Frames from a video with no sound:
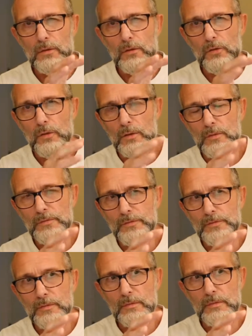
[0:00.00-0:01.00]
sort
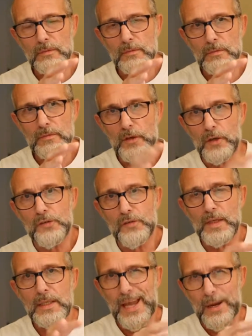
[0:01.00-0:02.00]
of
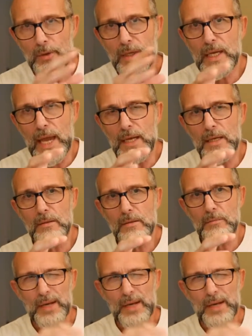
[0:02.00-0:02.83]
philosophy now and again,